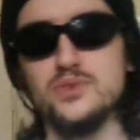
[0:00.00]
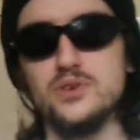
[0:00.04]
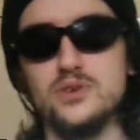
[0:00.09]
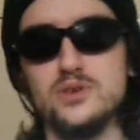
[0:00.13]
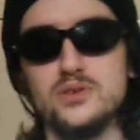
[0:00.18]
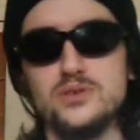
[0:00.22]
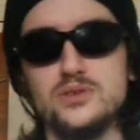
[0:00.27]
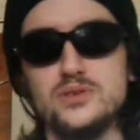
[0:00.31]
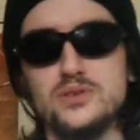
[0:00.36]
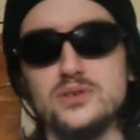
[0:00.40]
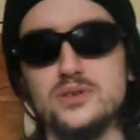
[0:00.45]
are
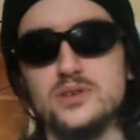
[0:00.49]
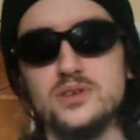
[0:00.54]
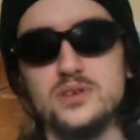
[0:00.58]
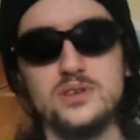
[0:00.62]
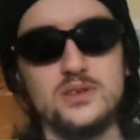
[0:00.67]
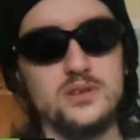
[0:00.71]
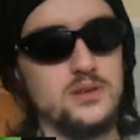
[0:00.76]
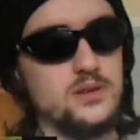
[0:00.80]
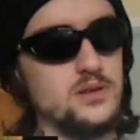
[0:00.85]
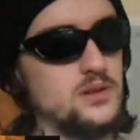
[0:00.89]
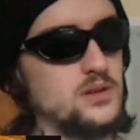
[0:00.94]
wrong.
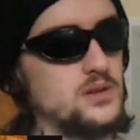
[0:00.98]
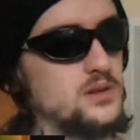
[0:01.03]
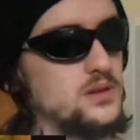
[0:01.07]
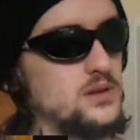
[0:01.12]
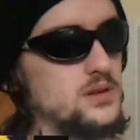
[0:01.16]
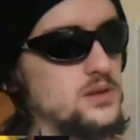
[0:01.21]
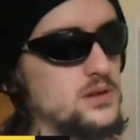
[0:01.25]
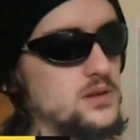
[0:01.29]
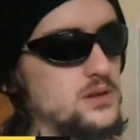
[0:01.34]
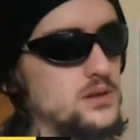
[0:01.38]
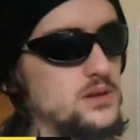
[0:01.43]

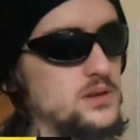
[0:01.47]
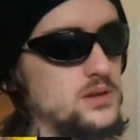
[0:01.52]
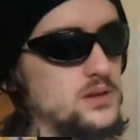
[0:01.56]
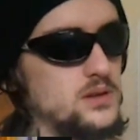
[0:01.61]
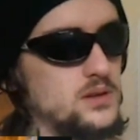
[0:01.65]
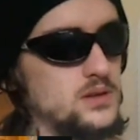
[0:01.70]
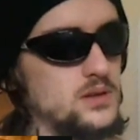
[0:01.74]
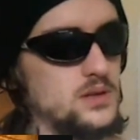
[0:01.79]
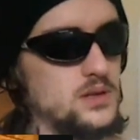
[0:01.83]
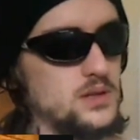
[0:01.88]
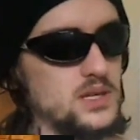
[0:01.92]

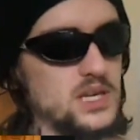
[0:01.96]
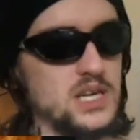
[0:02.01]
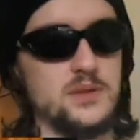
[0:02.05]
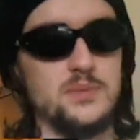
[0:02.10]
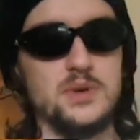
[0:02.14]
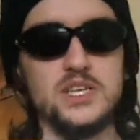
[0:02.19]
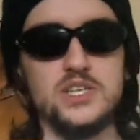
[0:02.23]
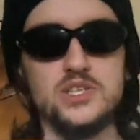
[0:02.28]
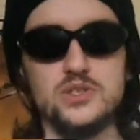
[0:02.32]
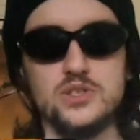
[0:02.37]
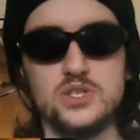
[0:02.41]
The
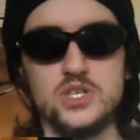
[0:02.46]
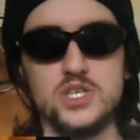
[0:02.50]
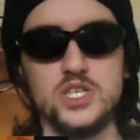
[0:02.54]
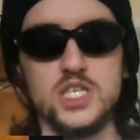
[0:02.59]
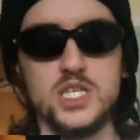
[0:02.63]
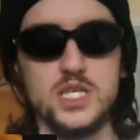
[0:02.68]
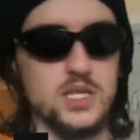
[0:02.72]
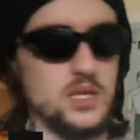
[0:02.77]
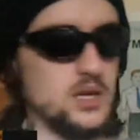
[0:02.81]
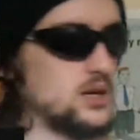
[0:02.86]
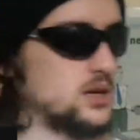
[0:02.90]
animations are
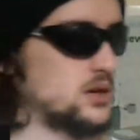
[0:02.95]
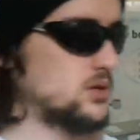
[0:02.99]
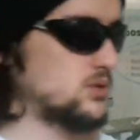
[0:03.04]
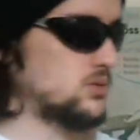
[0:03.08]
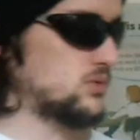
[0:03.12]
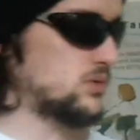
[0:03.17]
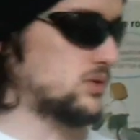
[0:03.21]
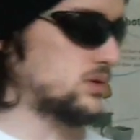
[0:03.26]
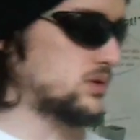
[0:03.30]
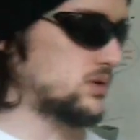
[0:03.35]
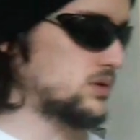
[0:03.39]

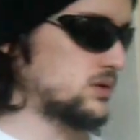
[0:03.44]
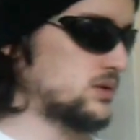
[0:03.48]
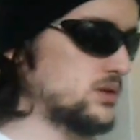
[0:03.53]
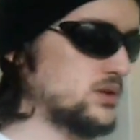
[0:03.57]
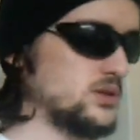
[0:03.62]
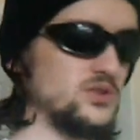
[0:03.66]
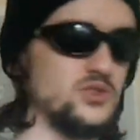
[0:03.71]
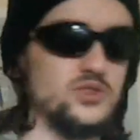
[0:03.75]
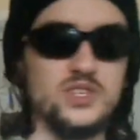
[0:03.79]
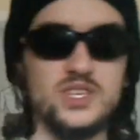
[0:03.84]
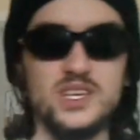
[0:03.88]
slow.
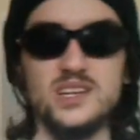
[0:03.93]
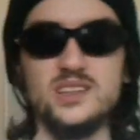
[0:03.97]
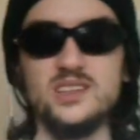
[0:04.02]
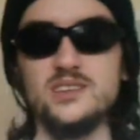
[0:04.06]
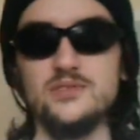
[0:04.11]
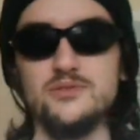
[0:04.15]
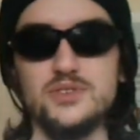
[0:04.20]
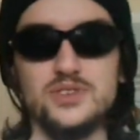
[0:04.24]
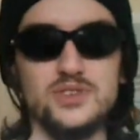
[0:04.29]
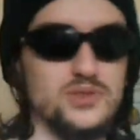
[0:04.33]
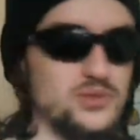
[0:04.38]
Just get the